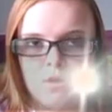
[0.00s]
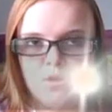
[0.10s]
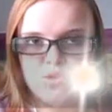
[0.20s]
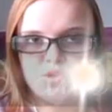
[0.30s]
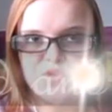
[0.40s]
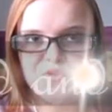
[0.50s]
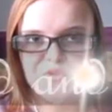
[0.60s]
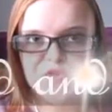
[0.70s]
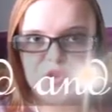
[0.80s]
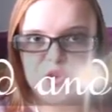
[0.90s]
on to
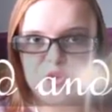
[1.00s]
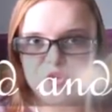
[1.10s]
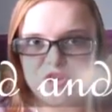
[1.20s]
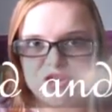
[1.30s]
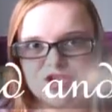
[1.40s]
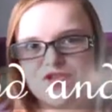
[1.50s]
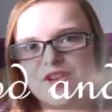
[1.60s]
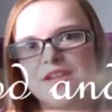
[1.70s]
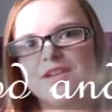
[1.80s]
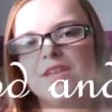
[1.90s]
food and
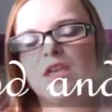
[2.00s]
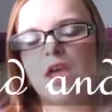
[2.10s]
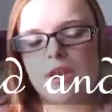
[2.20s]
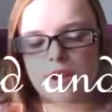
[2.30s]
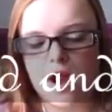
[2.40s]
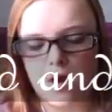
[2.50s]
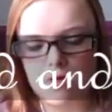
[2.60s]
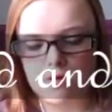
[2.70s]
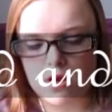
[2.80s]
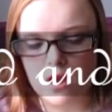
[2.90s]
drink.
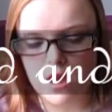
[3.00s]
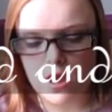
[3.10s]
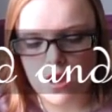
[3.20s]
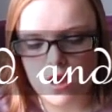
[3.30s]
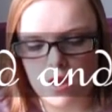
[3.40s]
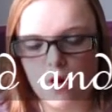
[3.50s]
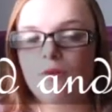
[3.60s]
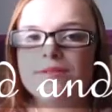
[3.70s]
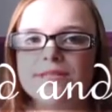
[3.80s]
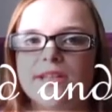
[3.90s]
Now,
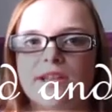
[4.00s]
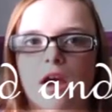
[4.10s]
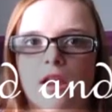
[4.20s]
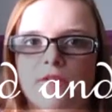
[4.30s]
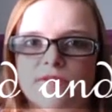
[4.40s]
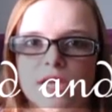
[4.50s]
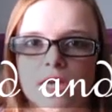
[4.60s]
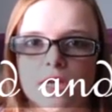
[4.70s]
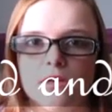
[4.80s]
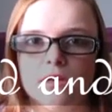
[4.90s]
obviously I love
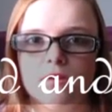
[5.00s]
tea.